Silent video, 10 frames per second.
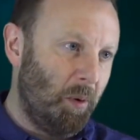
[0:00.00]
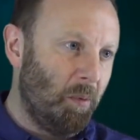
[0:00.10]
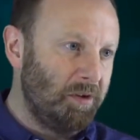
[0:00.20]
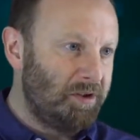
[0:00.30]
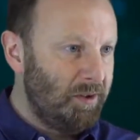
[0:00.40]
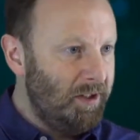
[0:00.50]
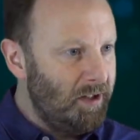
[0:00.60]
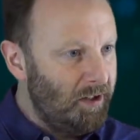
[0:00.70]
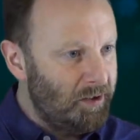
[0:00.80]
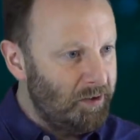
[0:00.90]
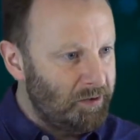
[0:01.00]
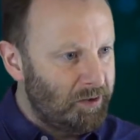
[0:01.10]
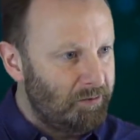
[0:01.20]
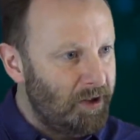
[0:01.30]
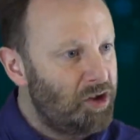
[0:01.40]
We want to
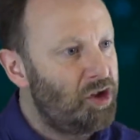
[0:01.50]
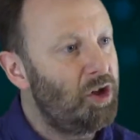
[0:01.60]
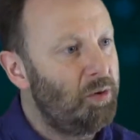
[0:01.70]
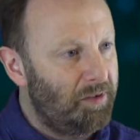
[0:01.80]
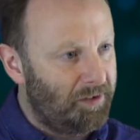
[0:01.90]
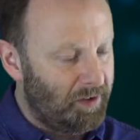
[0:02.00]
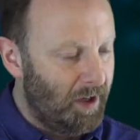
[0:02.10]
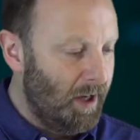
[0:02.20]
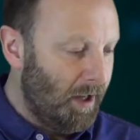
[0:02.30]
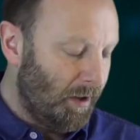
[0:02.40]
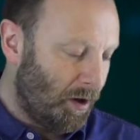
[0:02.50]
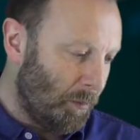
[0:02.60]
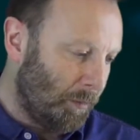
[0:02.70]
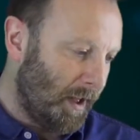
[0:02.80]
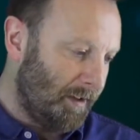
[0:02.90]
reduce the
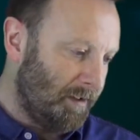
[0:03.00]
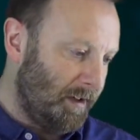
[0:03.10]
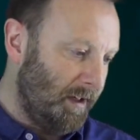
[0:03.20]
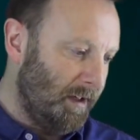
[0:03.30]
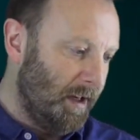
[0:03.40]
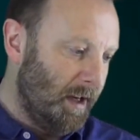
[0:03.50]
complexity